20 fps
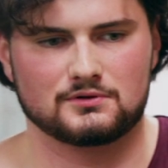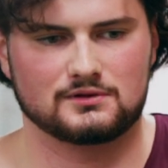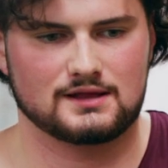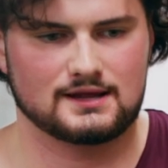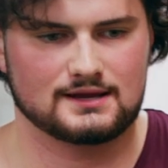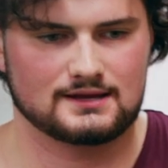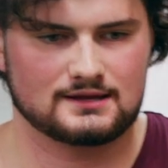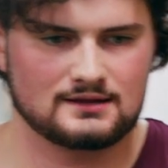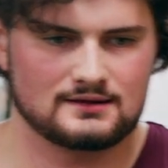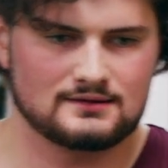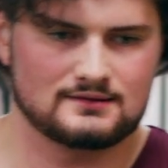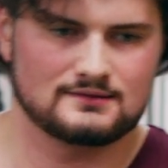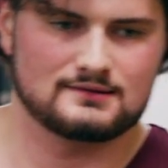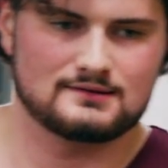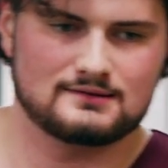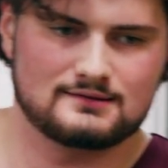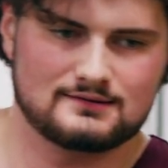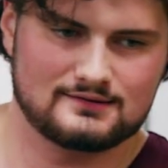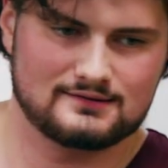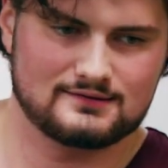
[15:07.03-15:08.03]
like
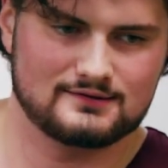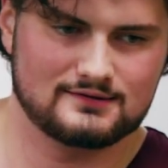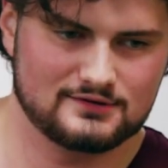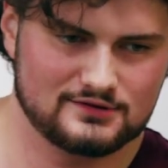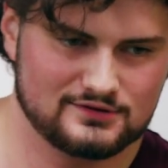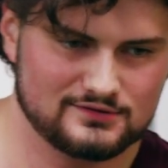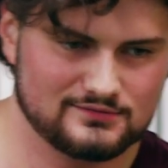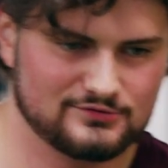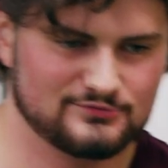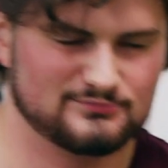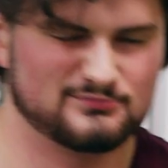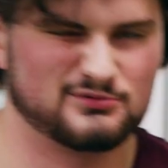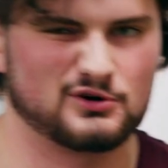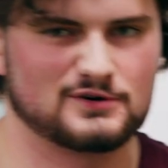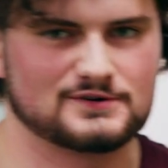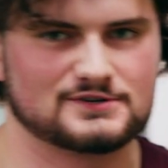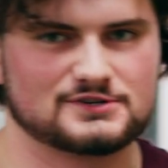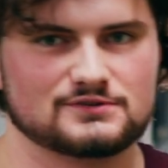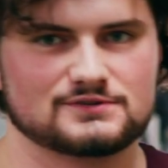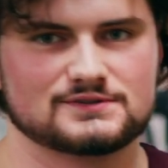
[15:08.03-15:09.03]

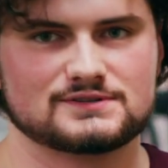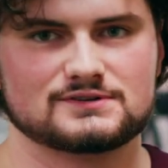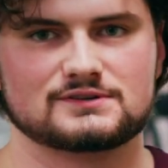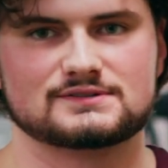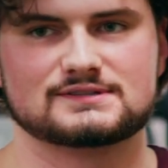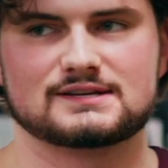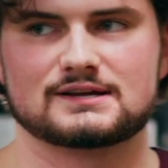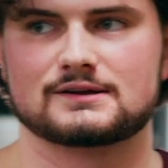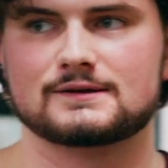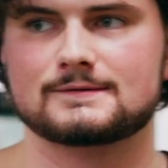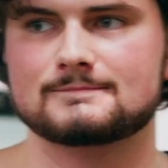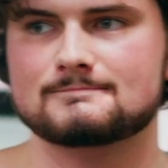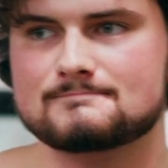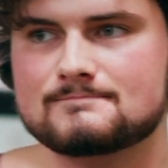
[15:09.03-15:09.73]
partials, so I'll take it.